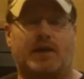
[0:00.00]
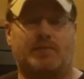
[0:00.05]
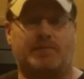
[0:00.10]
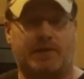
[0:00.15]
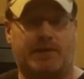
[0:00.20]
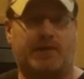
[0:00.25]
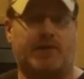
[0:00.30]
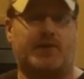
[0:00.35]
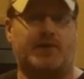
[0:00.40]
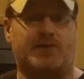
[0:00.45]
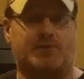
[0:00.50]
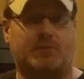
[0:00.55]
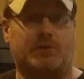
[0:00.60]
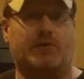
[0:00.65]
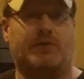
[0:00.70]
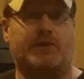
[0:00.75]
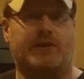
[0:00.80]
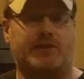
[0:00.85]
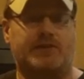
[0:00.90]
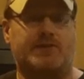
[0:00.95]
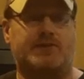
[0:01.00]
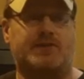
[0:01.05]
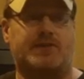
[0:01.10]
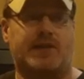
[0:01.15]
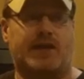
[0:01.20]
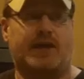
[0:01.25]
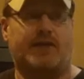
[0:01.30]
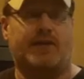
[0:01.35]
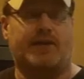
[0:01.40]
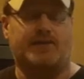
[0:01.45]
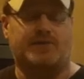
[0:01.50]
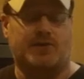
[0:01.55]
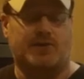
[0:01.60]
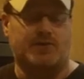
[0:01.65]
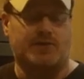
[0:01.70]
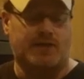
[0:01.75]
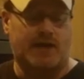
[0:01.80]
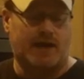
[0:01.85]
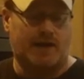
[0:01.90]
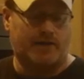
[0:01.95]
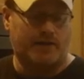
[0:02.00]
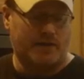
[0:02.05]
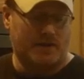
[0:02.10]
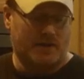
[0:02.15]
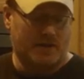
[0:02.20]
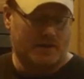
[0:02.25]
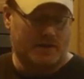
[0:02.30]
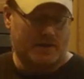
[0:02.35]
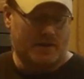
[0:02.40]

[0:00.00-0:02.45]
Be curious really to see how that turns out.